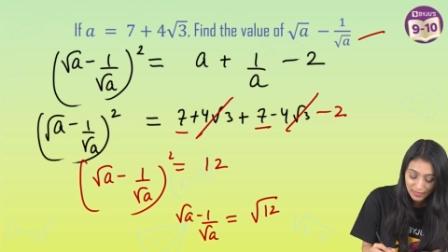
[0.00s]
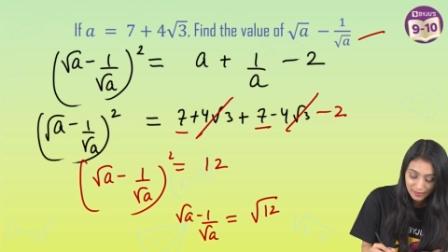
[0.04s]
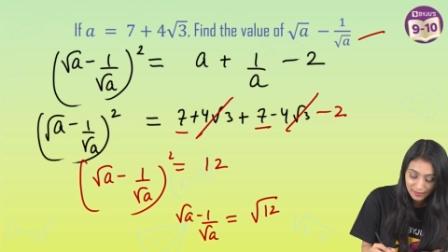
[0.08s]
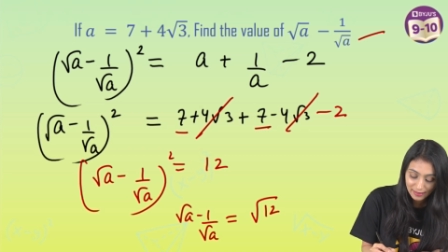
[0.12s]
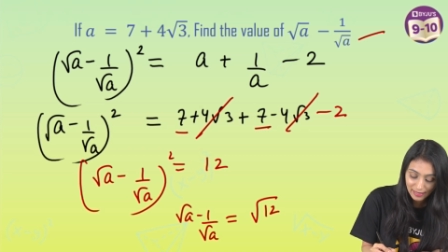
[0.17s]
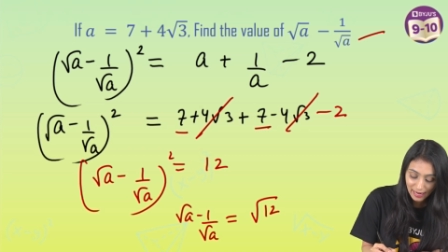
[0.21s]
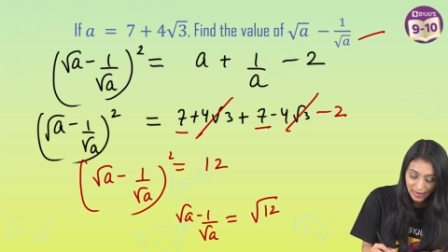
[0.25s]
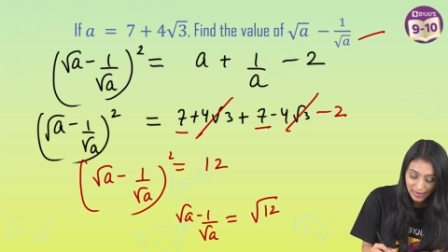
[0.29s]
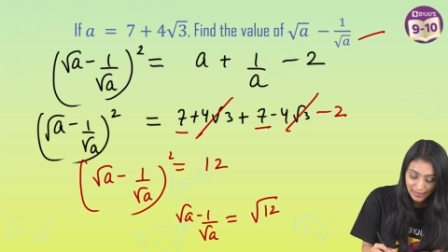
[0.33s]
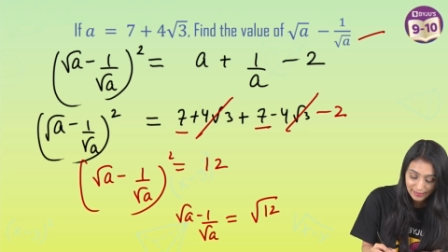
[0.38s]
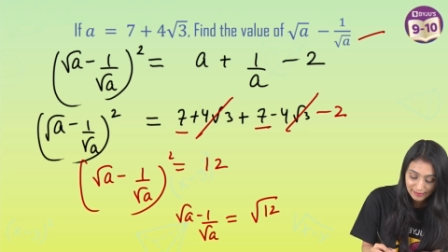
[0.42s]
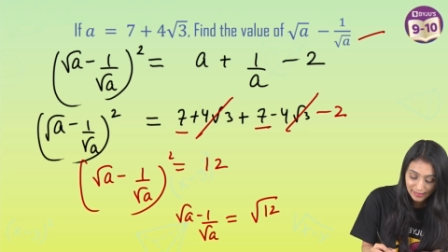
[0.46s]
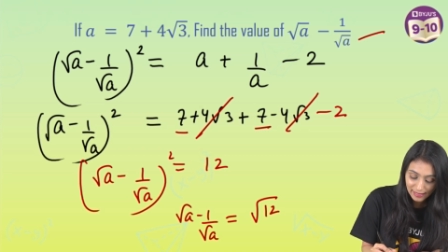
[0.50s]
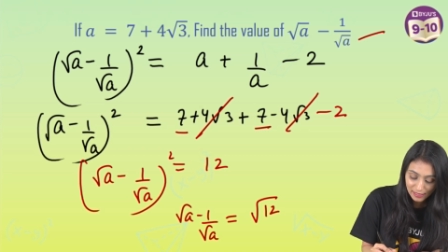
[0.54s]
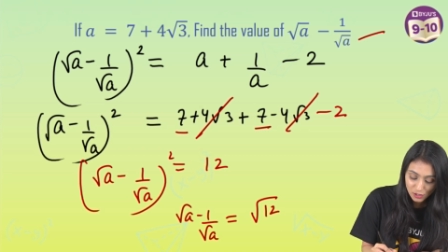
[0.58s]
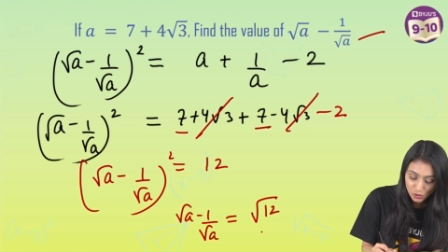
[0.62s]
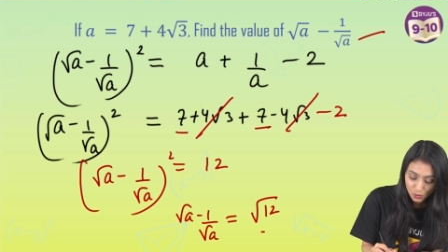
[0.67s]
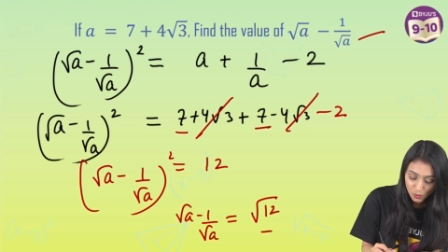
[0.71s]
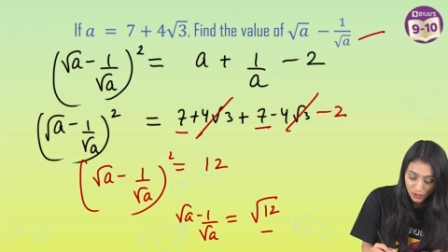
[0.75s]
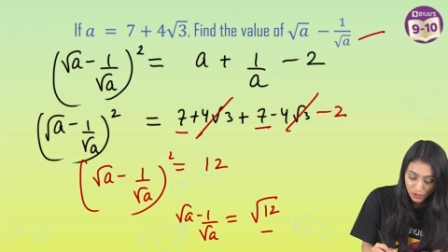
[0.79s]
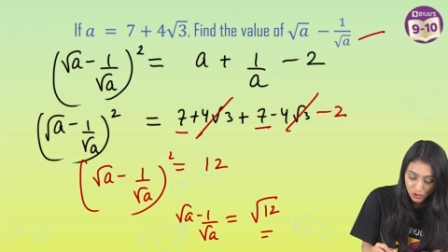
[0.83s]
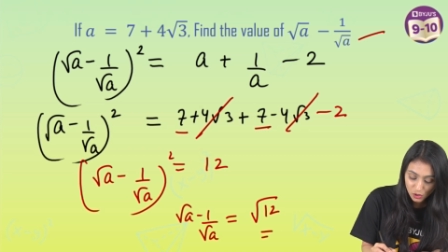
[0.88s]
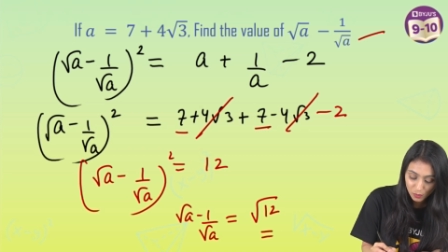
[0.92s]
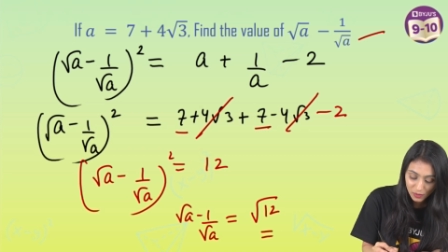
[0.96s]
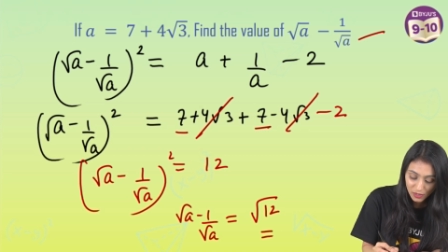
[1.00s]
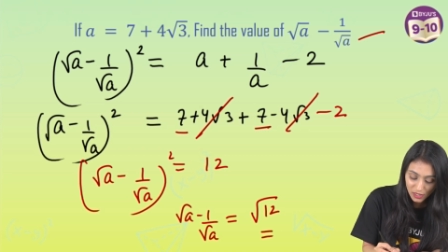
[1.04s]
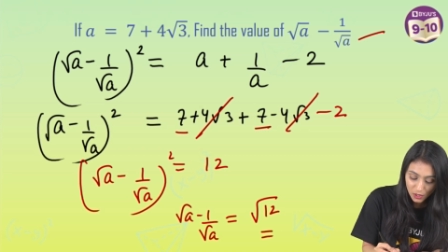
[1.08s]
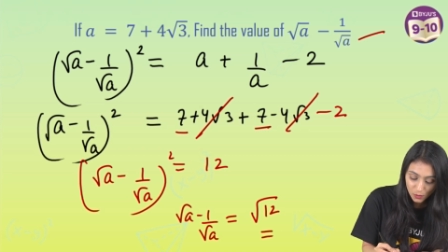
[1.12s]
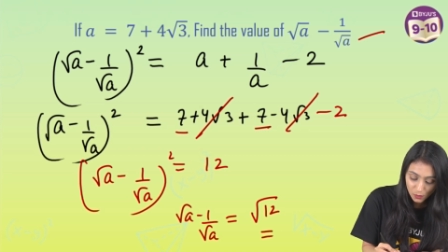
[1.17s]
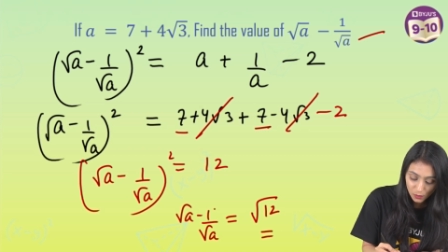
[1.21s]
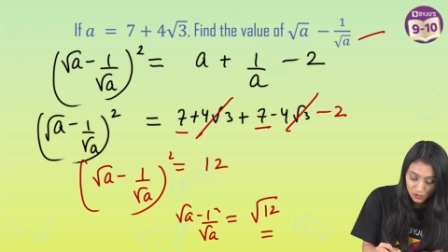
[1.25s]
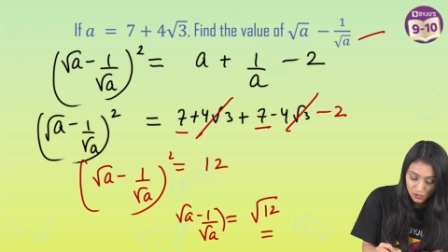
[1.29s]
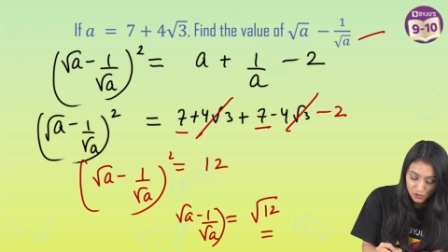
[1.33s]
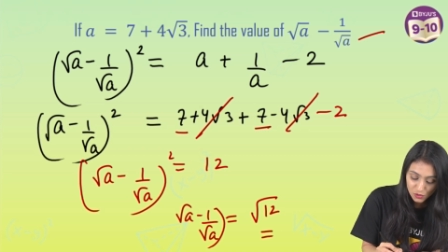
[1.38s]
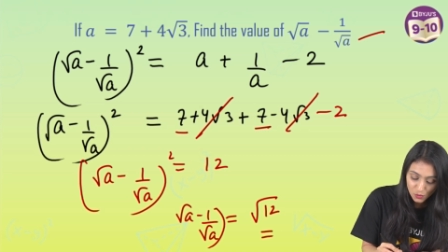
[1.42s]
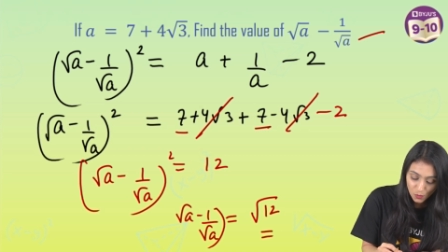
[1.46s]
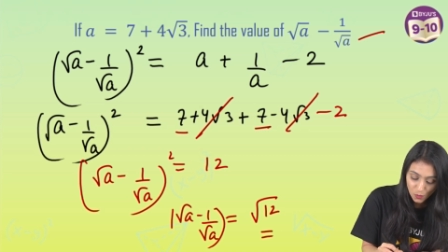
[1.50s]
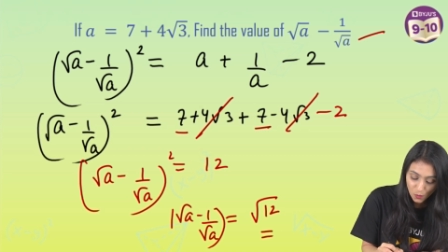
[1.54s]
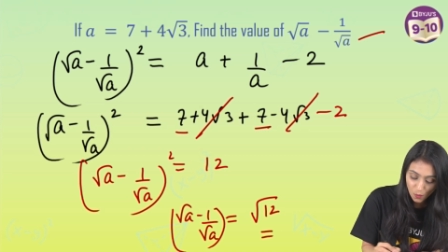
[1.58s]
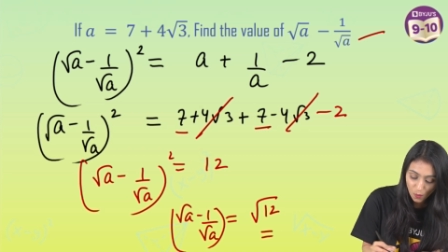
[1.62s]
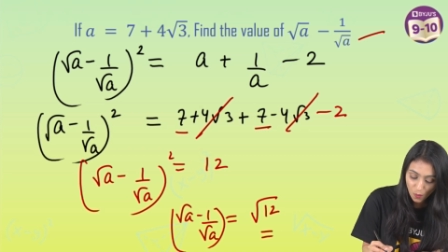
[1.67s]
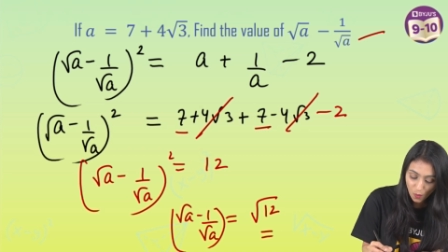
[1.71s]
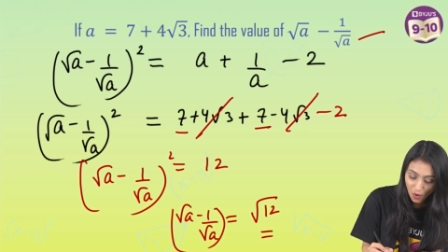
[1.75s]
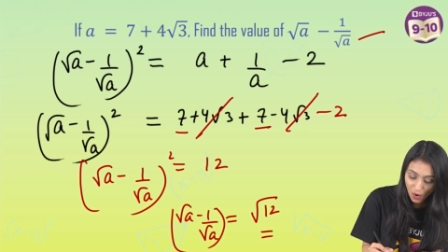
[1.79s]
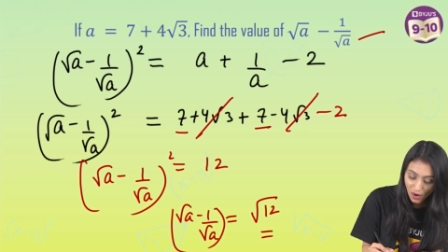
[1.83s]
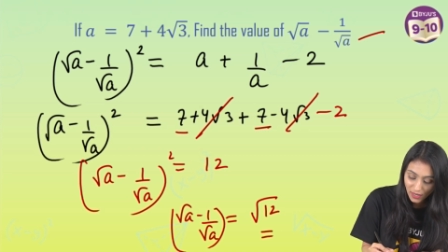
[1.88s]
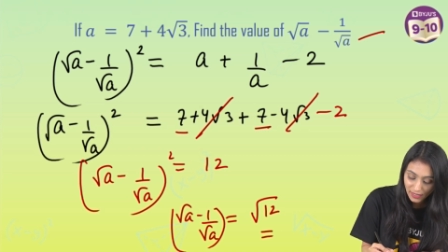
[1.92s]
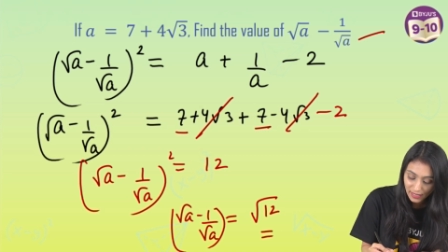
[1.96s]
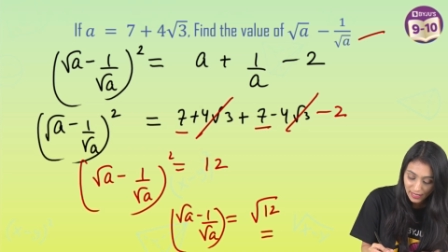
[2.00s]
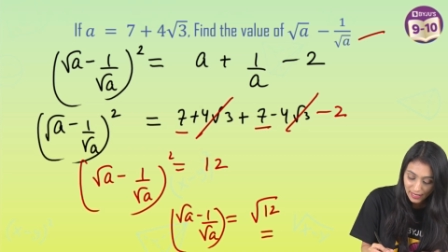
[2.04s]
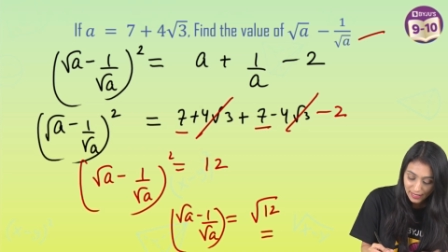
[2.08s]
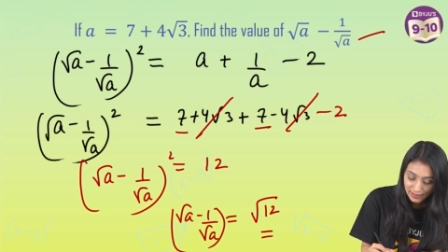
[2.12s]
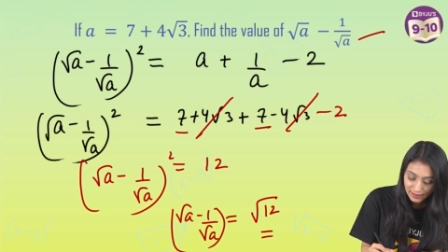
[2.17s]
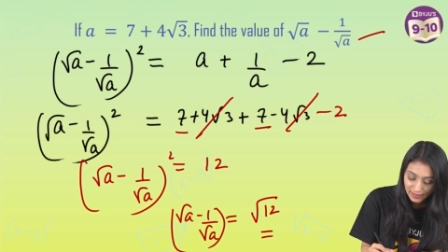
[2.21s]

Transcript: Right? That's going to be equals to what?